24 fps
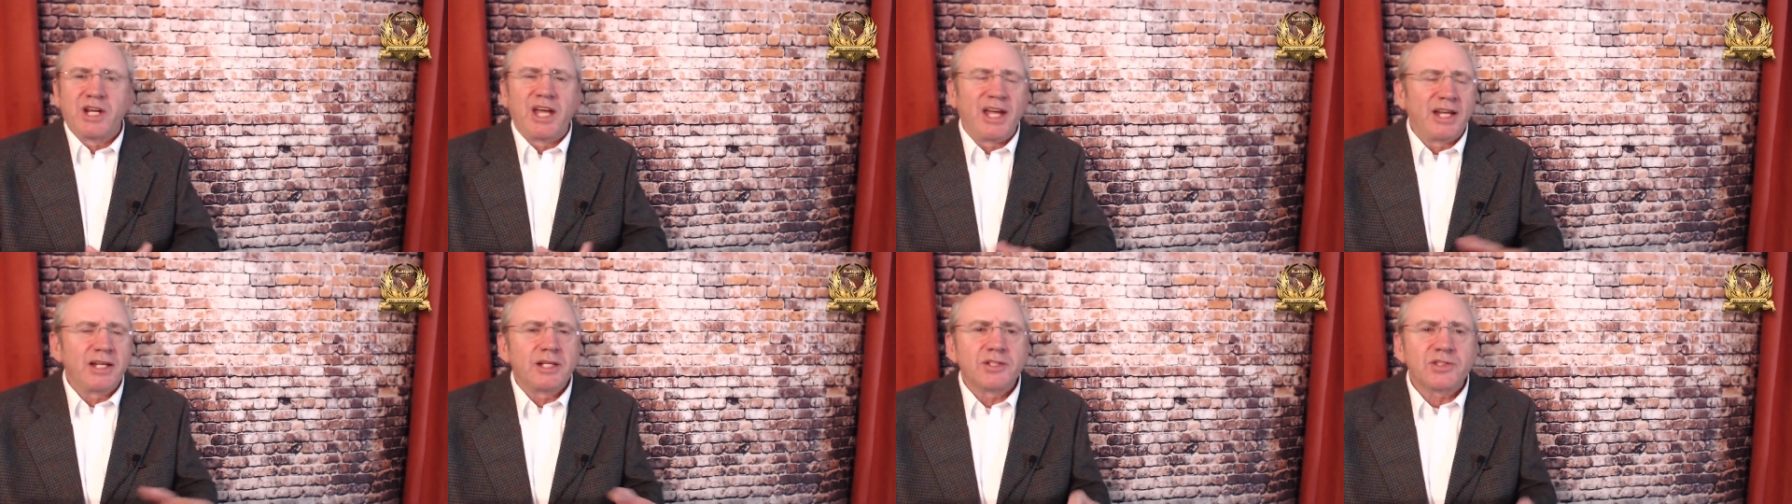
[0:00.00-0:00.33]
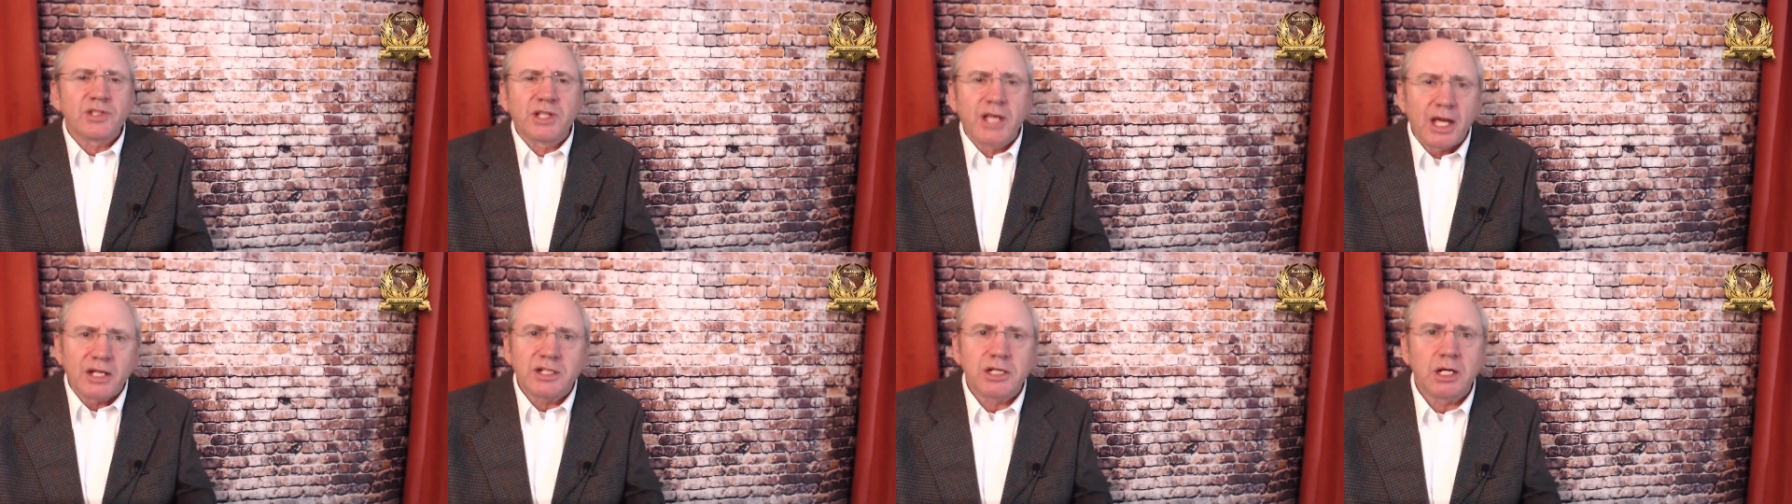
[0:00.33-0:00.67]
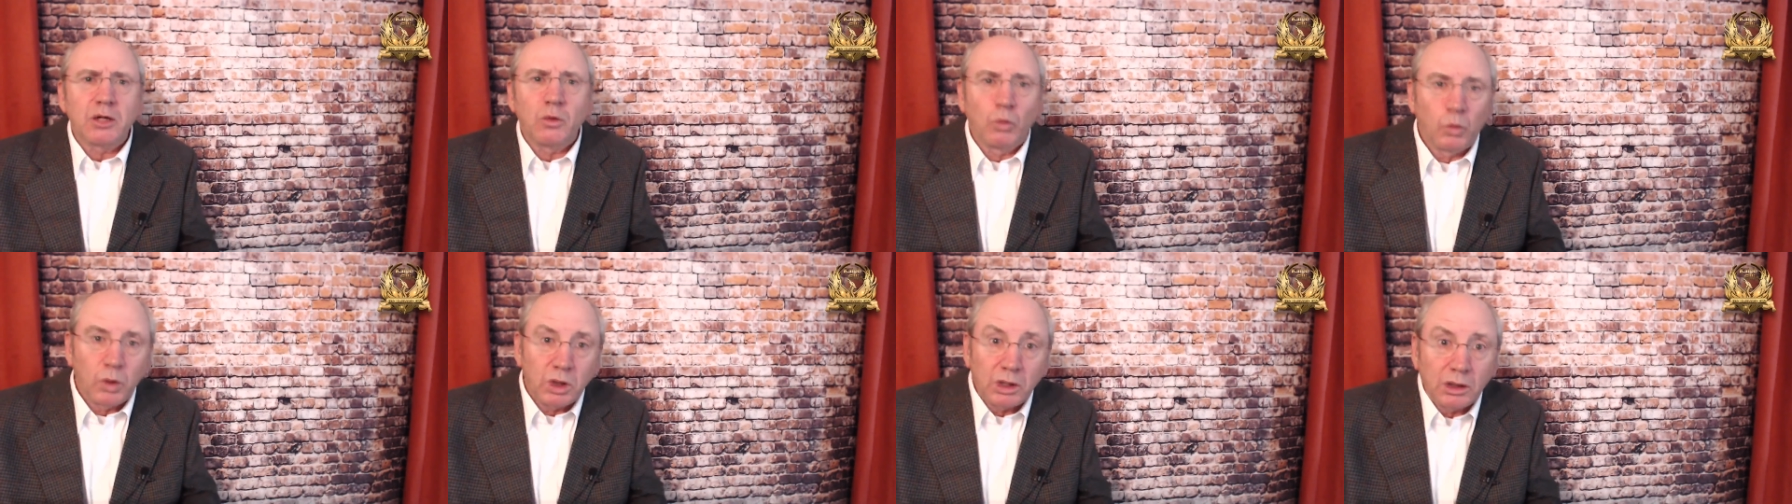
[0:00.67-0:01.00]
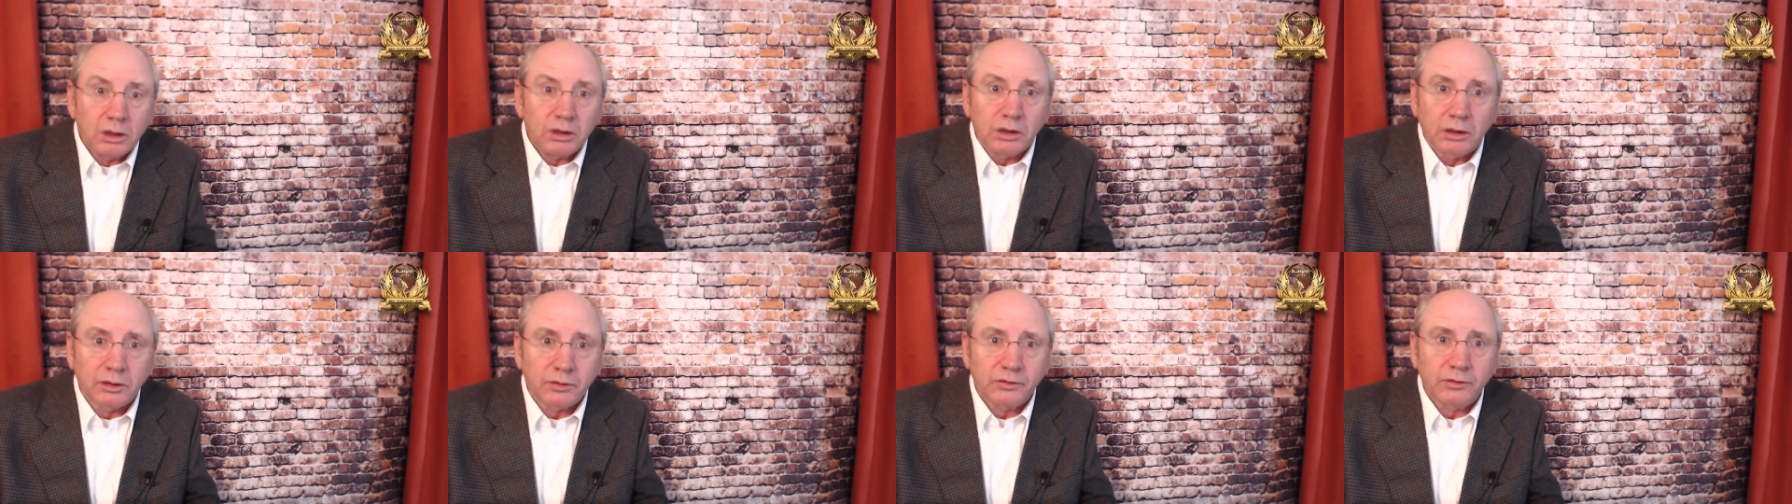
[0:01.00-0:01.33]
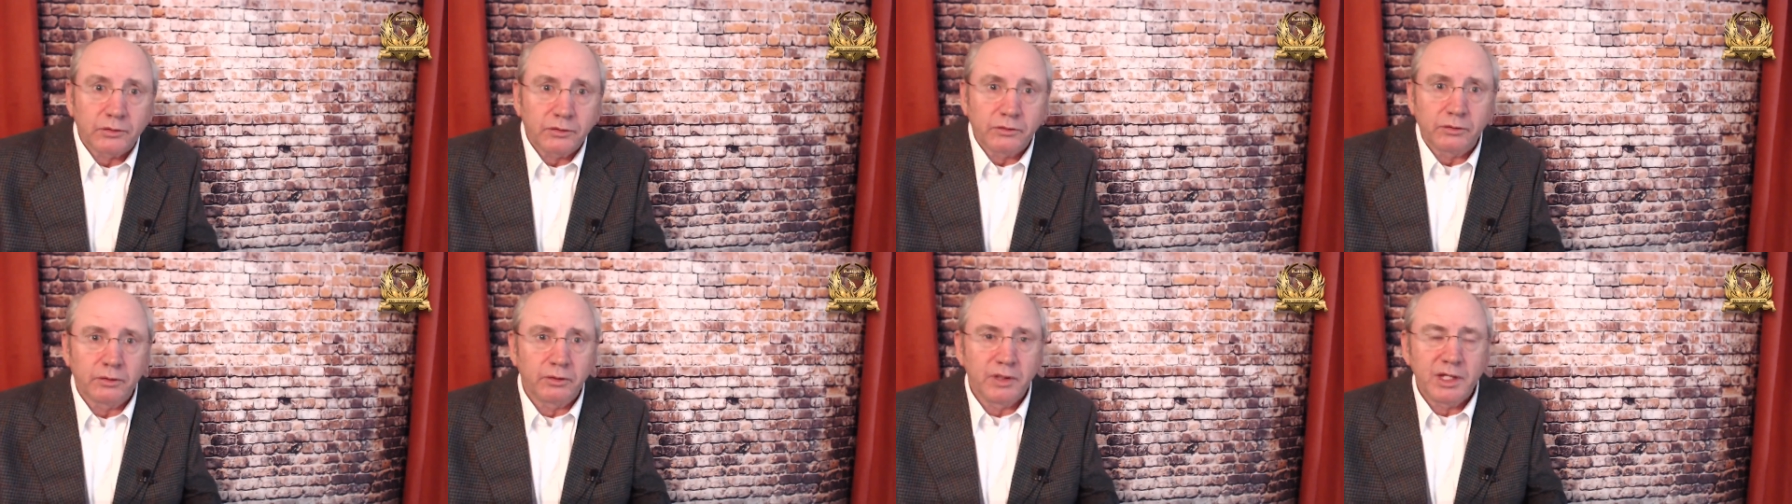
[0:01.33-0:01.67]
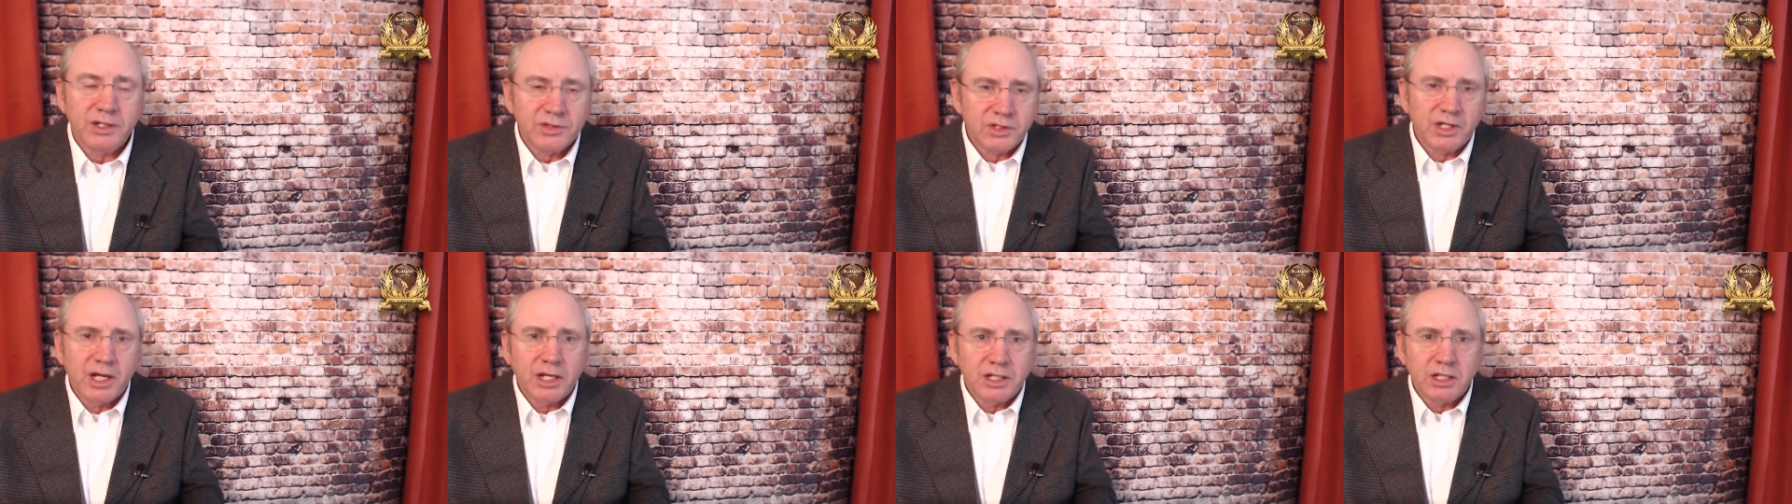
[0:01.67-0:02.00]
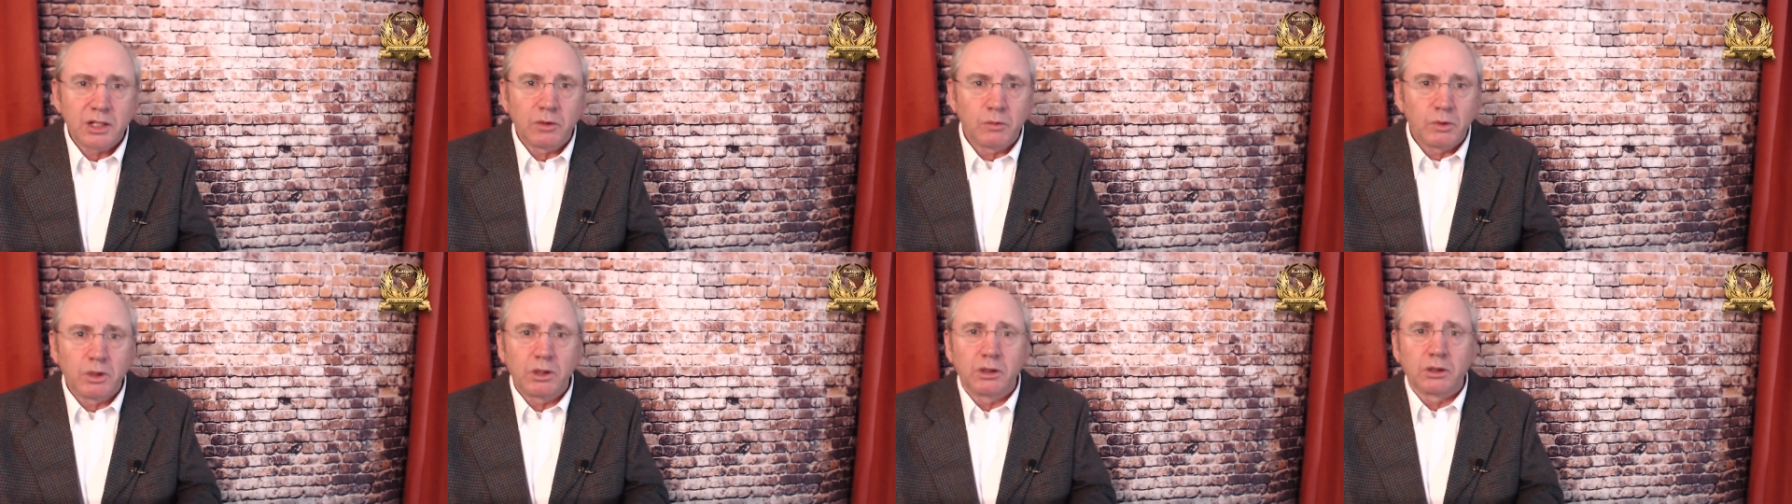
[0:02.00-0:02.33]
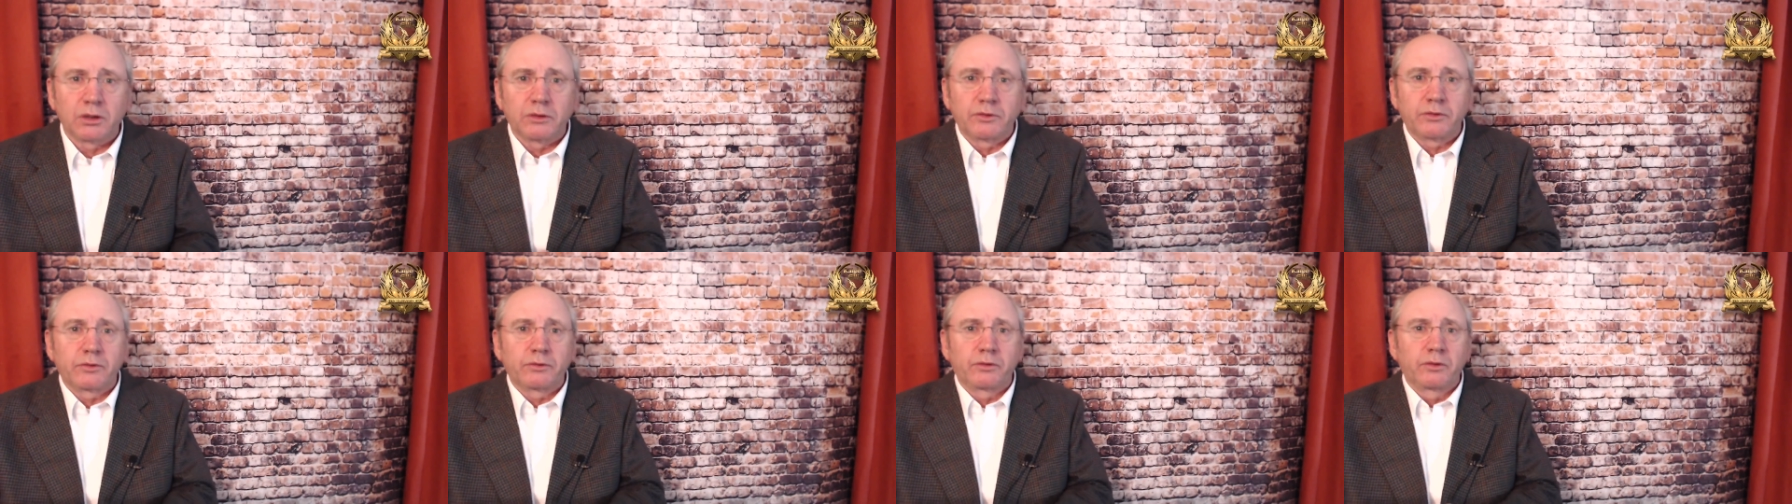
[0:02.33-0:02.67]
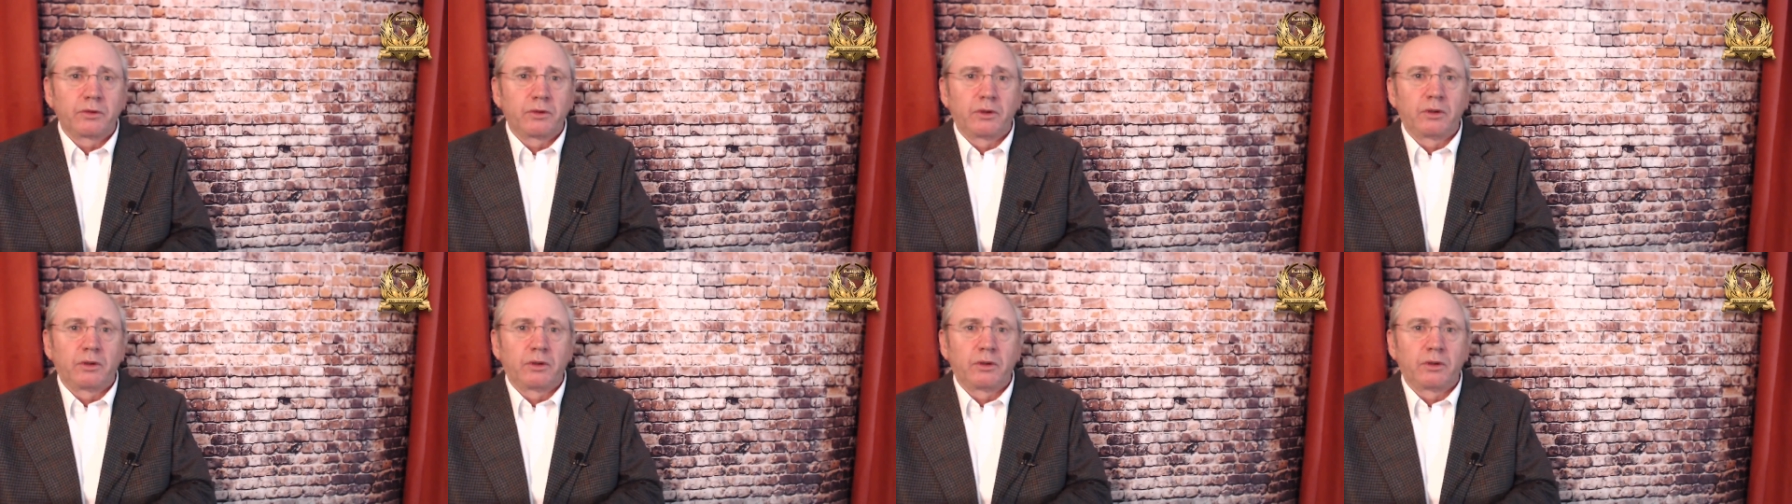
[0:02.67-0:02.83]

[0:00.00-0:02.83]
And it's getting worse. It's getting worse.